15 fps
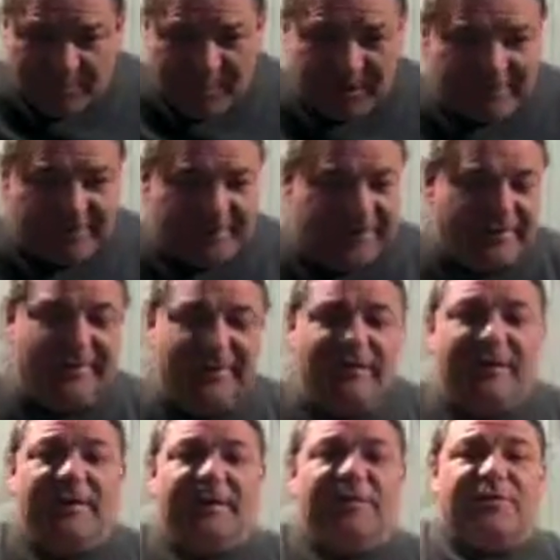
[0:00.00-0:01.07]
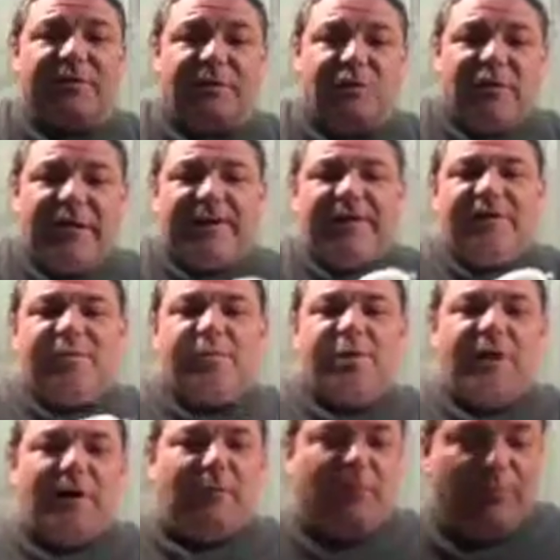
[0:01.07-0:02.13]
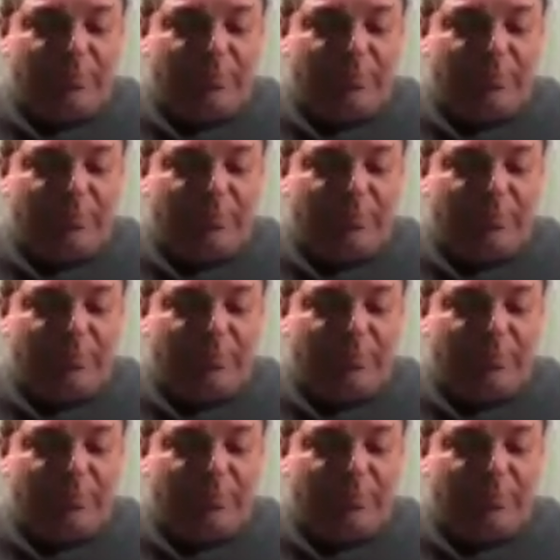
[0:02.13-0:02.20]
to correct these problems, but I don't want